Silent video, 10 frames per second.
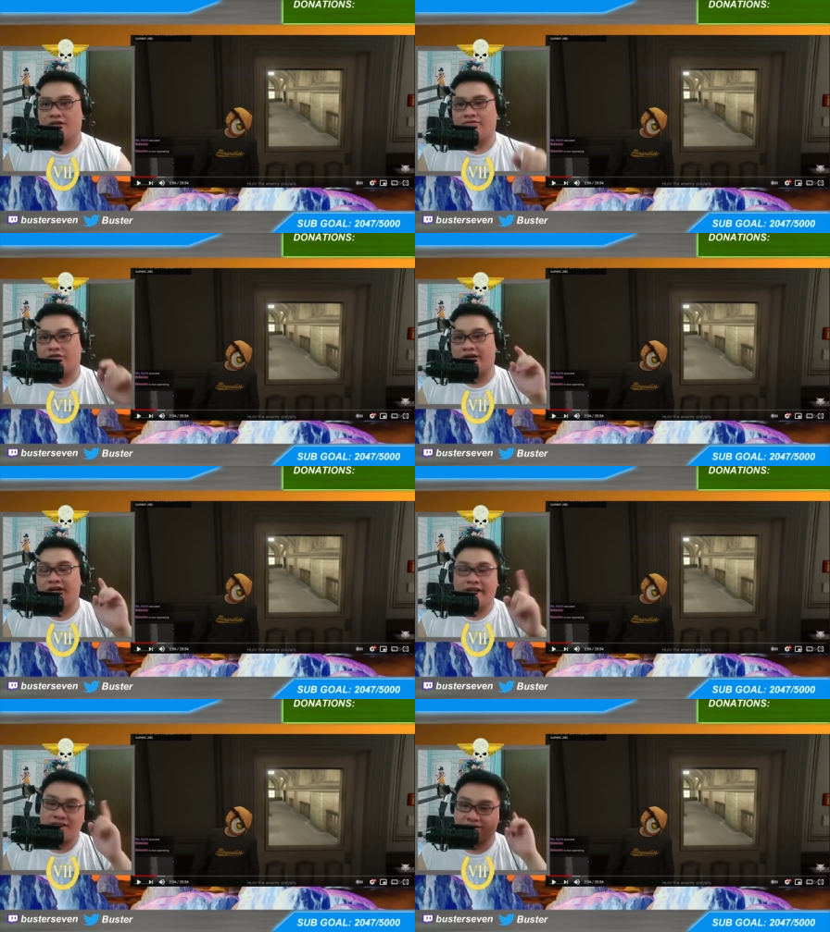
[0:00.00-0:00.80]
for an
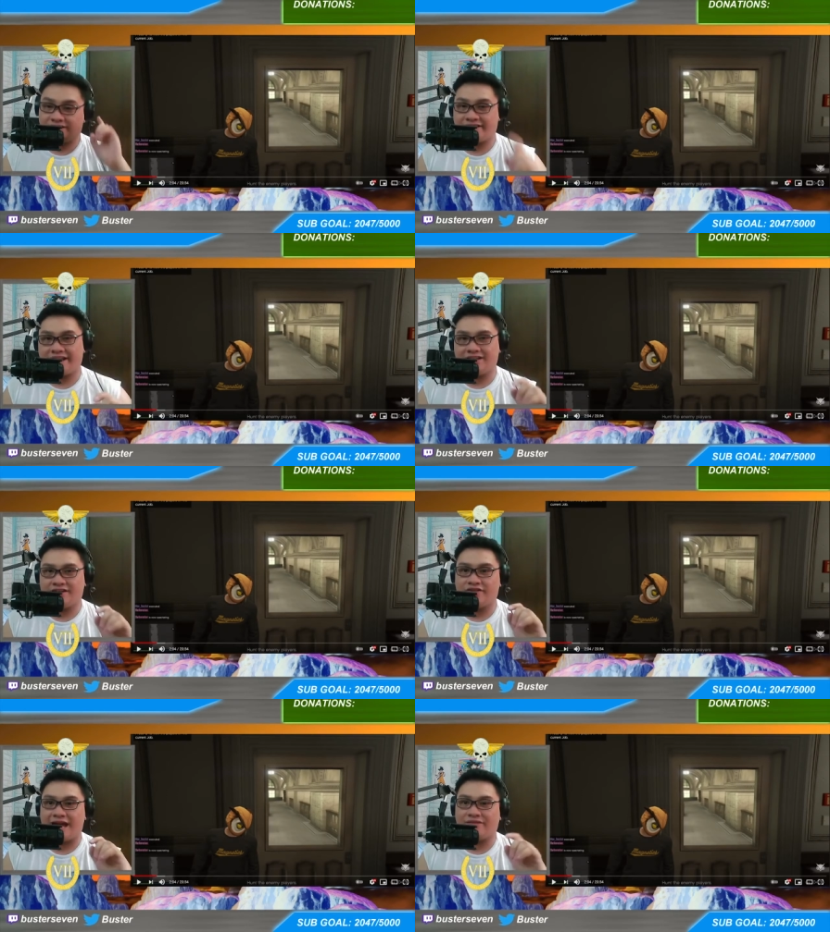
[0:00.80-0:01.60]
instant kill,
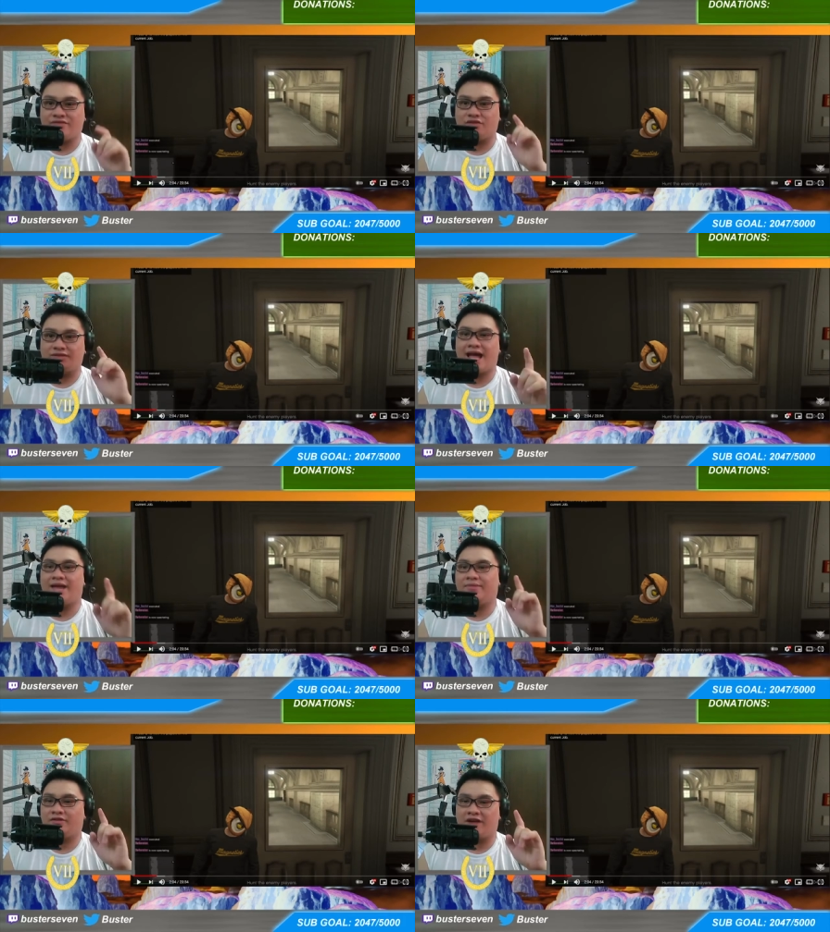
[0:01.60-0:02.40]
you have to
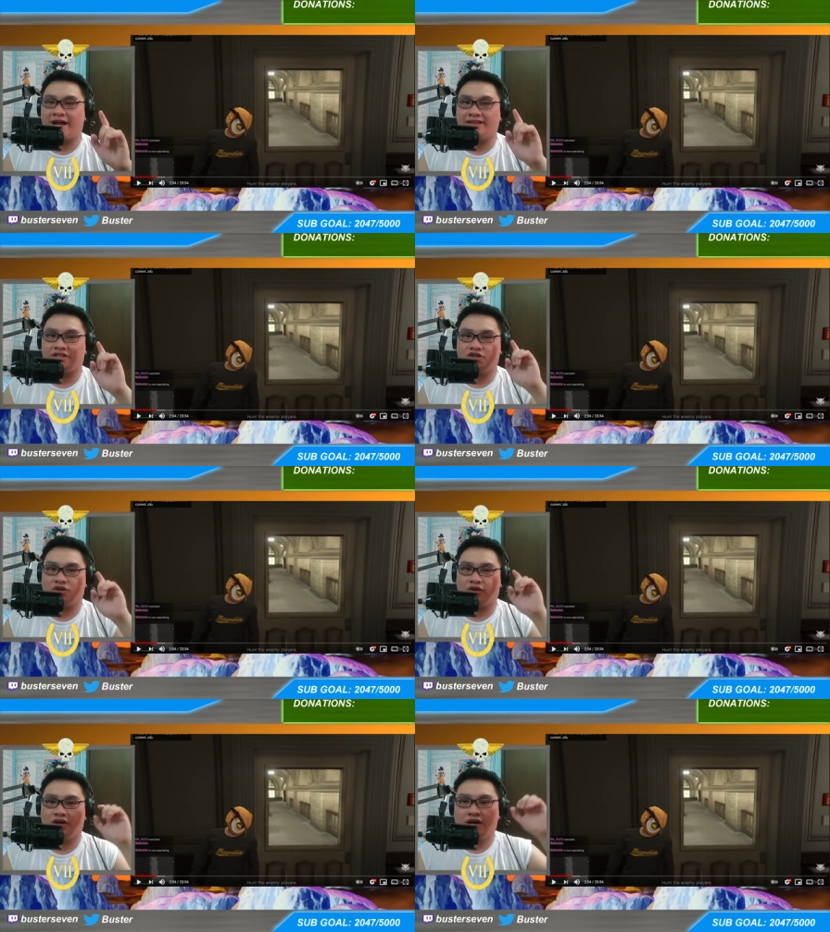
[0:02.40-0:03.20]
time it right that
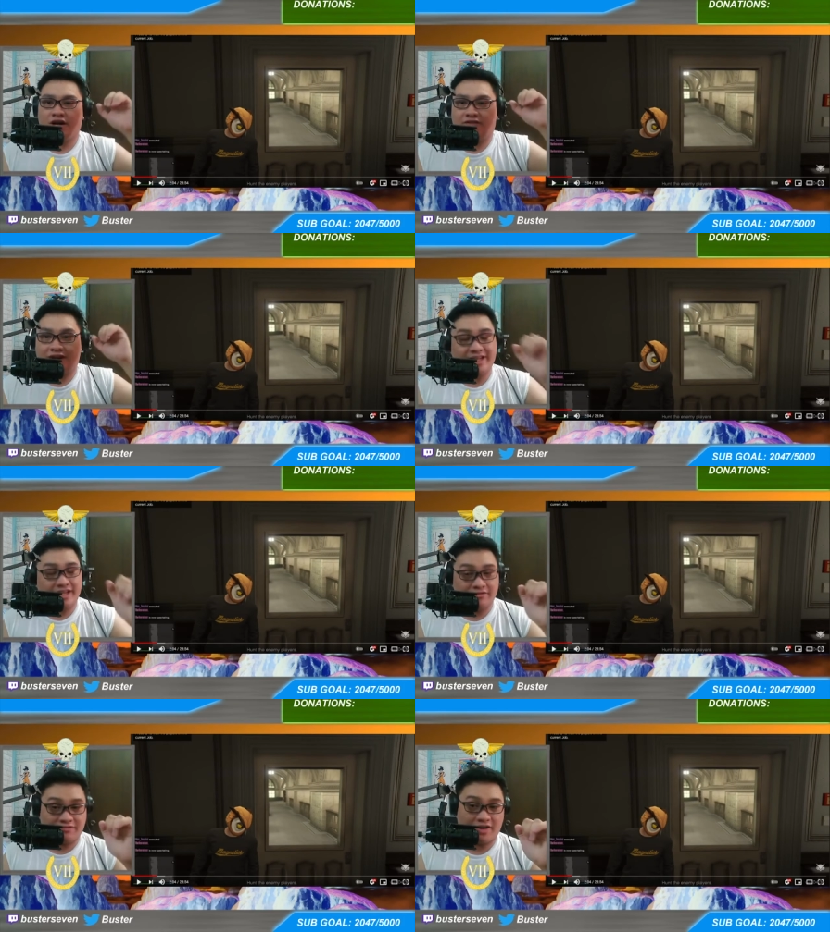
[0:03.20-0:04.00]
you're right
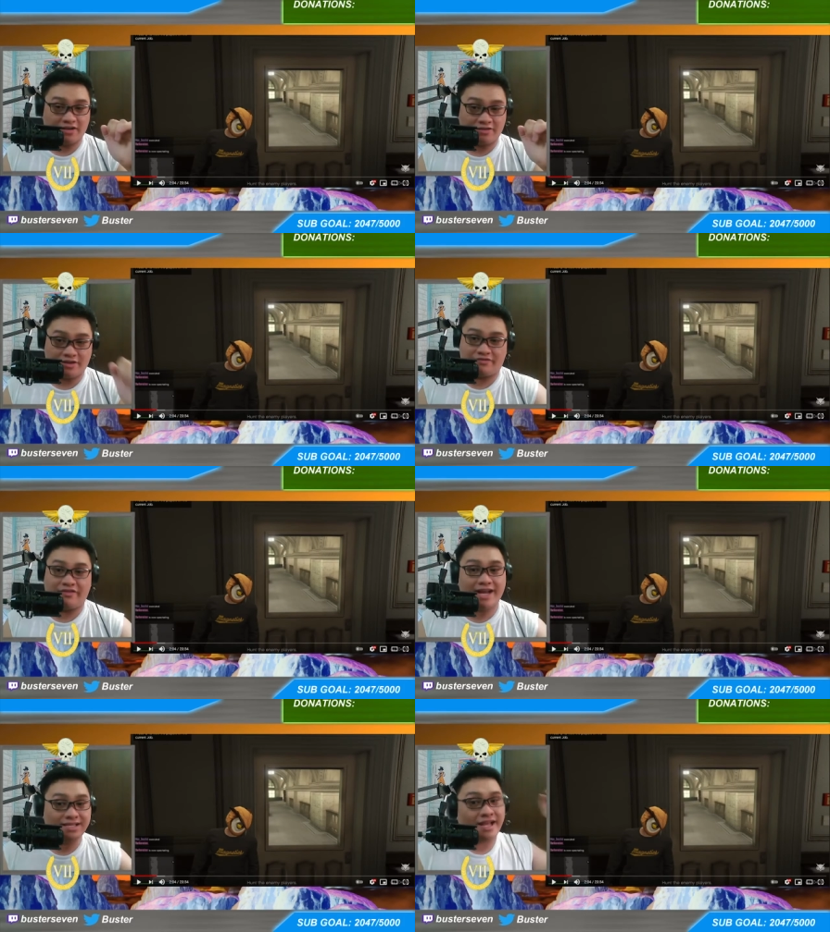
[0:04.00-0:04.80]
in front of their
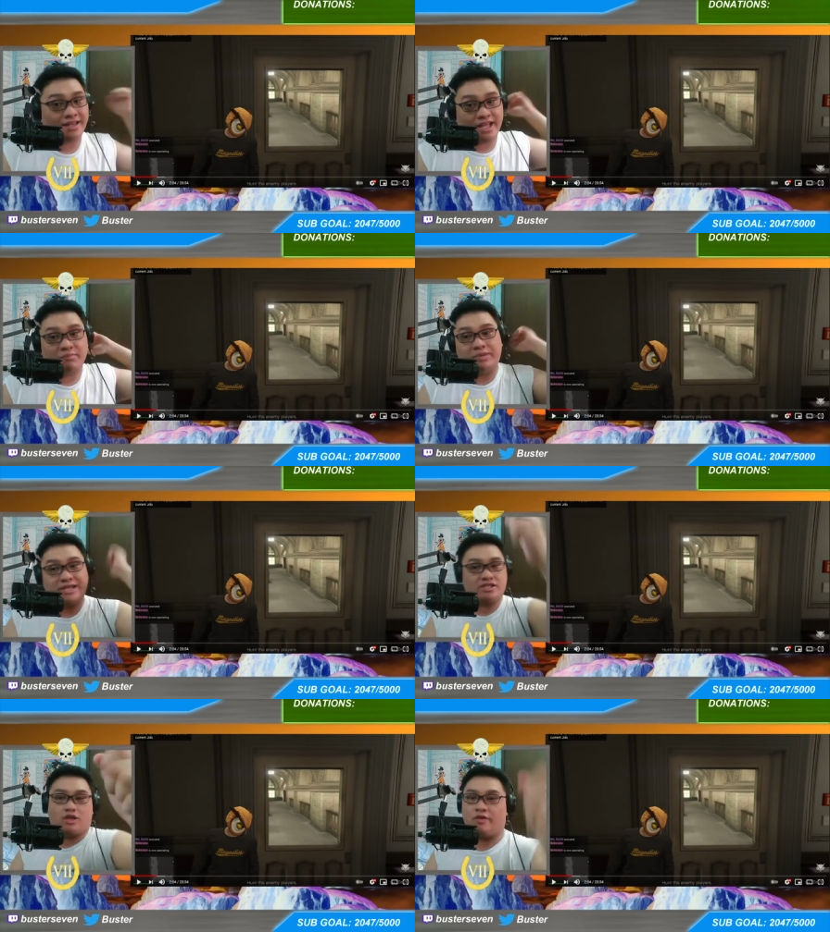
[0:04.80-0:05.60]
face and then
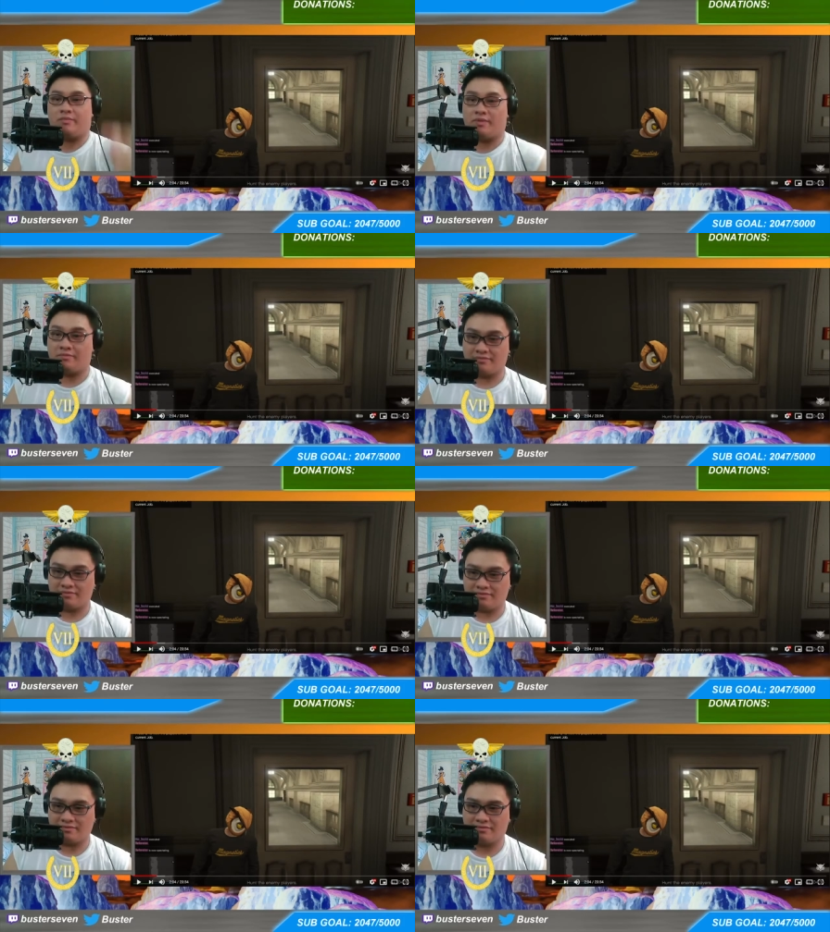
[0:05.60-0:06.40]
pistol whip them.
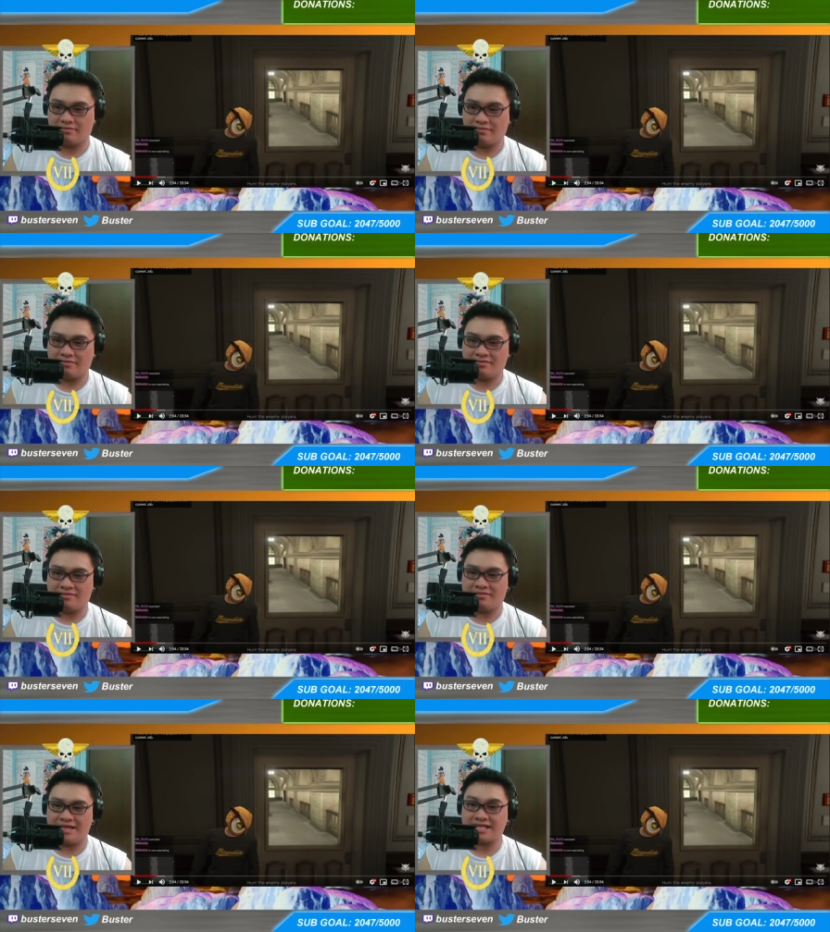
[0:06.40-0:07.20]

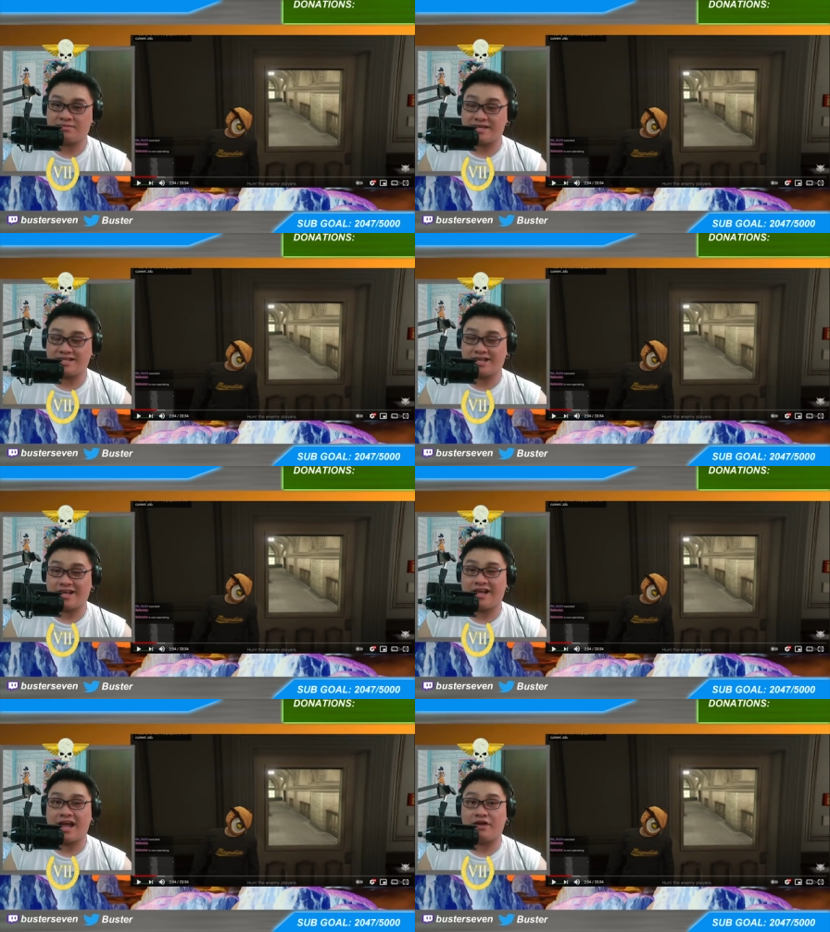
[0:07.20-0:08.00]
That's
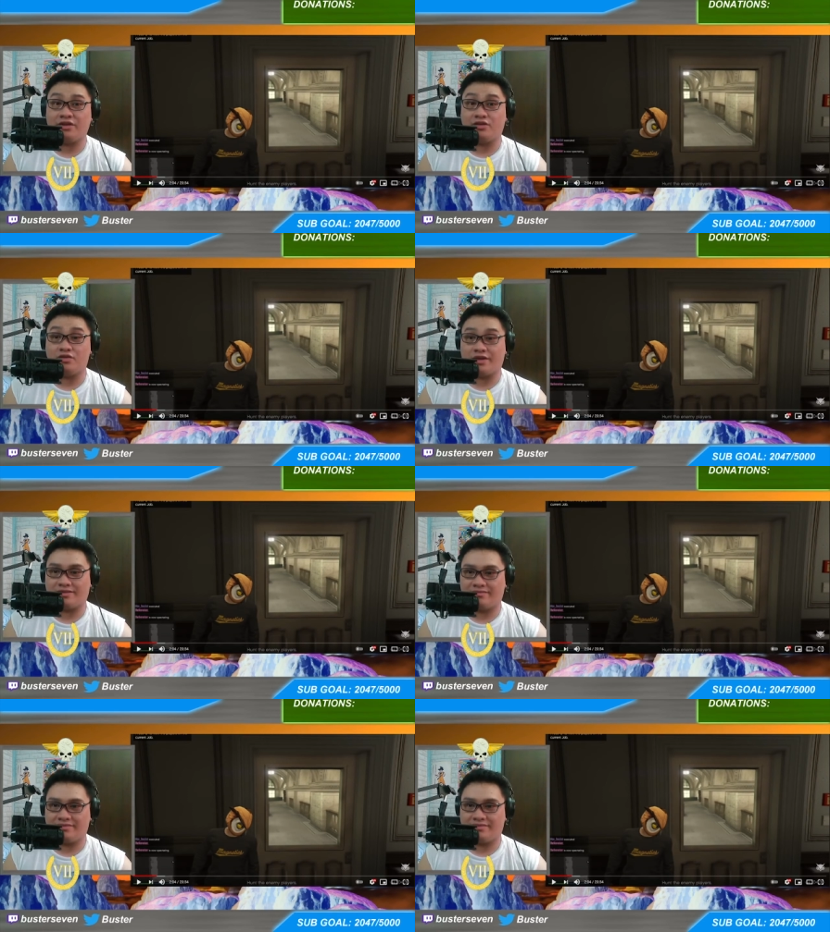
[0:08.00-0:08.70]
basically how you do it.